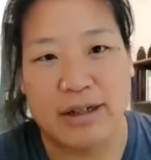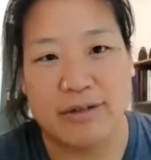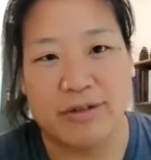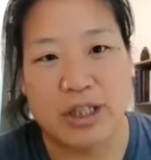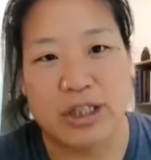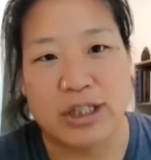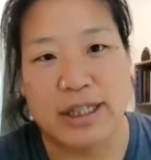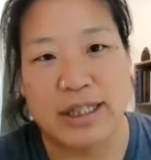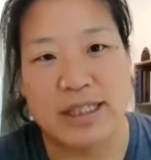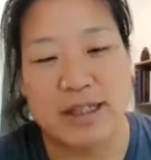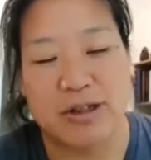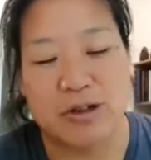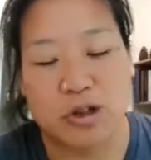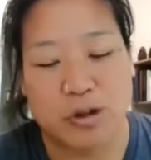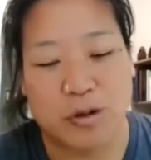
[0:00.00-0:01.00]
functionalize
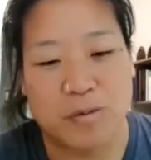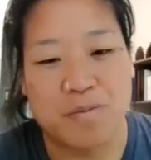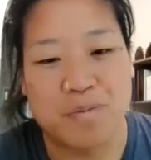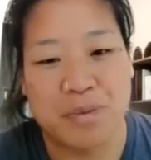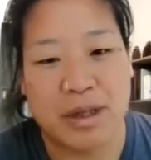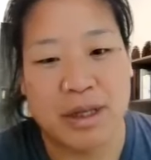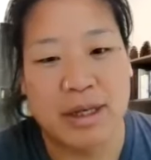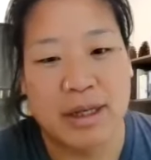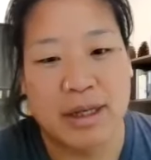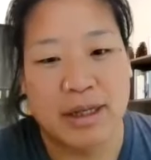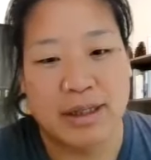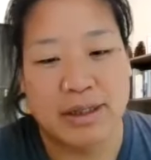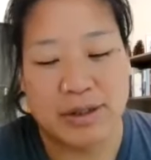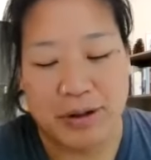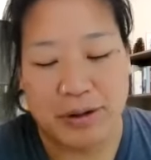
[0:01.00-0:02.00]
CO2.
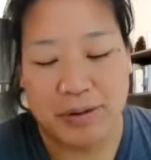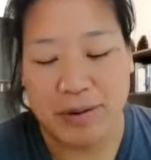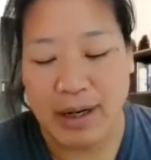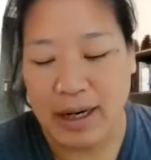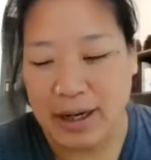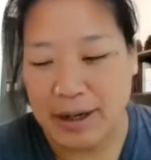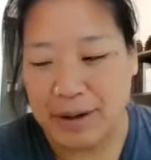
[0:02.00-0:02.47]
So